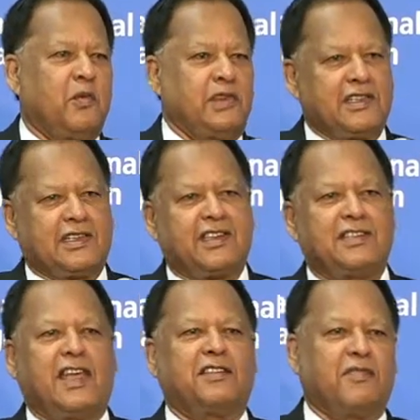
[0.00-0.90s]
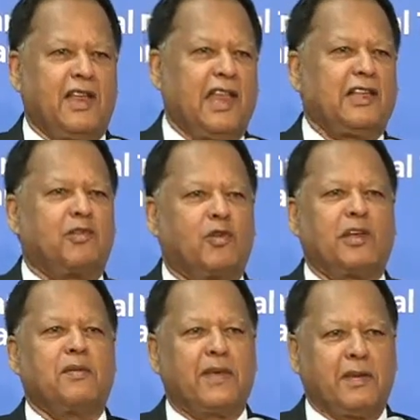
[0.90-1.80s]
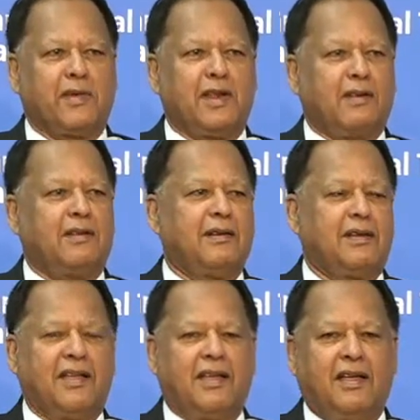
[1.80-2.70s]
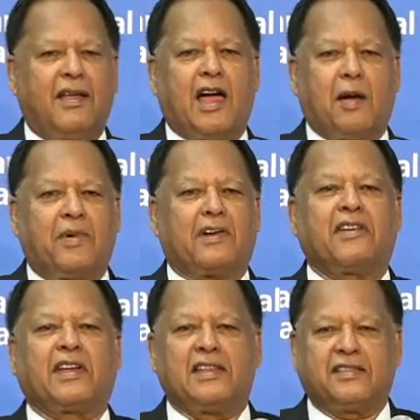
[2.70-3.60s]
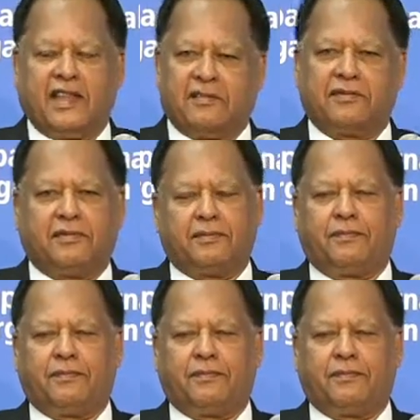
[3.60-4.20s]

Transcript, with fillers: visitors as well as local people are perfectly safe.